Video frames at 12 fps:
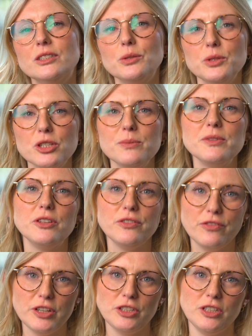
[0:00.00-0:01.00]
So in terms of the
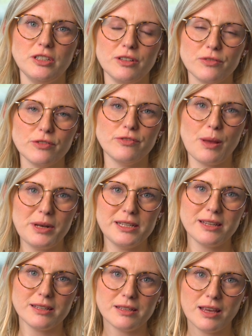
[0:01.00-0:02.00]
division of a
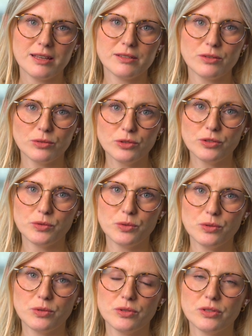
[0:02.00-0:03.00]
family's assets on
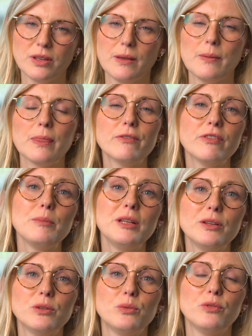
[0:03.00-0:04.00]
divorce, the
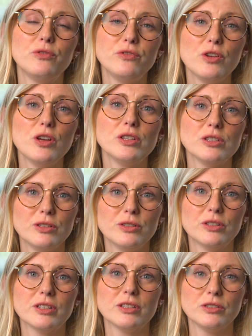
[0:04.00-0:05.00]
family court will first
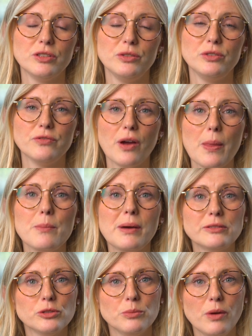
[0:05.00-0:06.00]
look to divide the
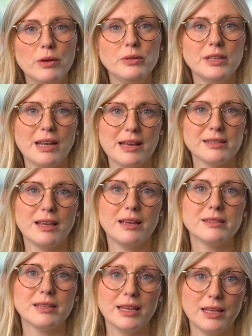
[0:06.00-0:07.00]
matrimonial
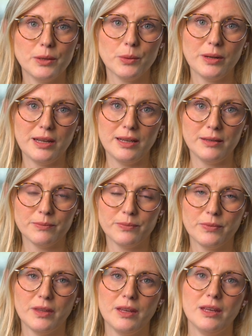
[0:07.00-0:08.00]
assets equally.
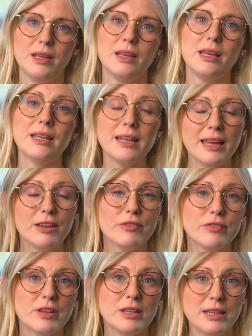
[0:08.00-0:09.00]
And
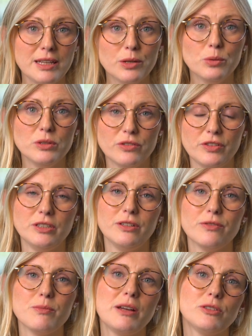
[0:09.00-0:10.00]
if an equal
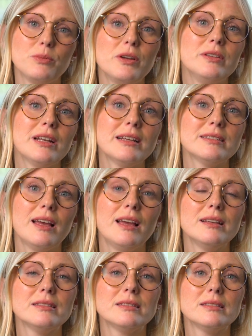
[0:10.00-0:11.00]
division of the matrimonial
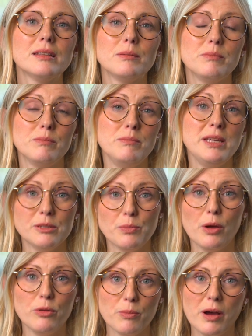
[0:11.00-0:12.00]
assets meets
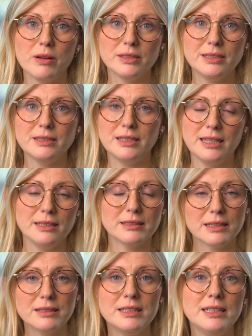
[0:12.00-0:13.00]
both parties'
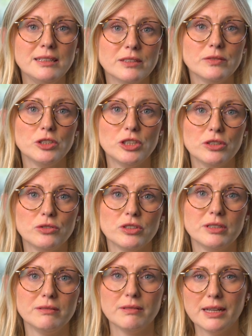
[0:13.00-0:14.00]
needs and the needs of the
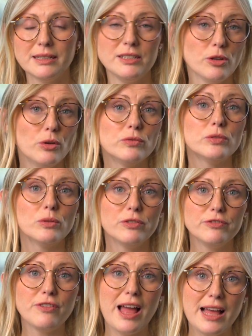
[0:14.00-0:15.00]
children and is overall
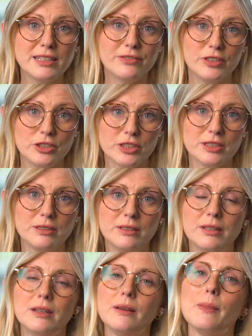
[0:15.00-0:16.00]
a fair division,
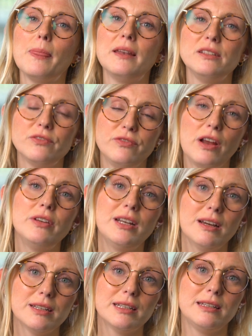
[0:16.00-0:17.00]
then it's very
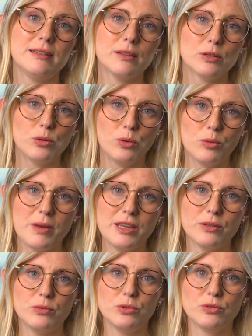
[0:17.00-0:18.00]
likely that the court will
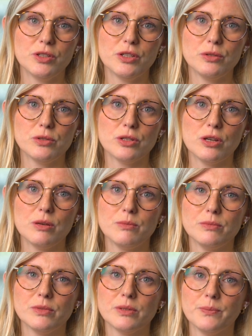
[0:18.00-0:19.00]
make an order in those
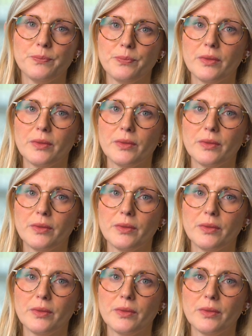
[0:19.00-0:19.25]
terms.